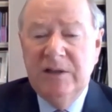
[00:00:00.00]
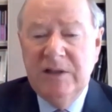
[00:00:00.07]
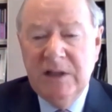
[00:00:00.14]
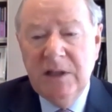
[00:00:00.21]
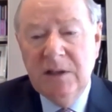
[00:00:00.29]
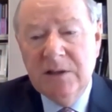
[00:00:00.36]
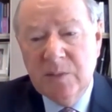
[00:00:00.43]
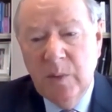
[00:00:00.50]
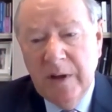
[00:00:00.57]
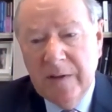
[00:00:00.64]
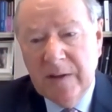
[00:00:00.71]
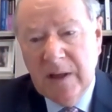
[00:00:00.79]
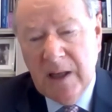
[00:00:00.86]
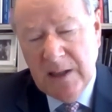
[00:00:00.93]
deals
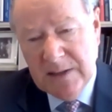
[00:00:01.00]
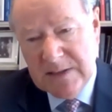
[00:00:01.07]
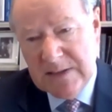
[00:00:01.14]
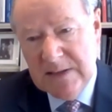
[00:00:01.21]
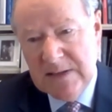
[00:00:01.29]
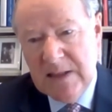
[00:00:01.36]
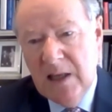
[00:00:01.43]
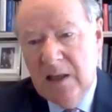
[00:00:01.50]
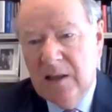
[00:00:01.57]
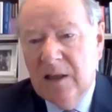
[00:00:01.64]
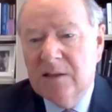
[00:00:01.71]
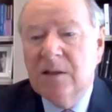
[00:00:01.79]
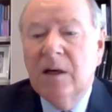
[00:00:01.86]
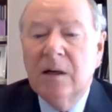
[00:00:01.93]
with cases
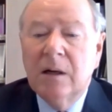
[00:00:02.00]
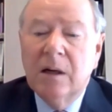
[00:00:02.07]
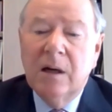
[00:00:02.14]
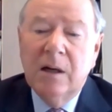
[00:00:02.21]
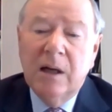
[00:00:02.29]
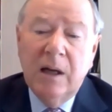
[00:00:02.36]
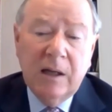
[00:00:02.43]
that are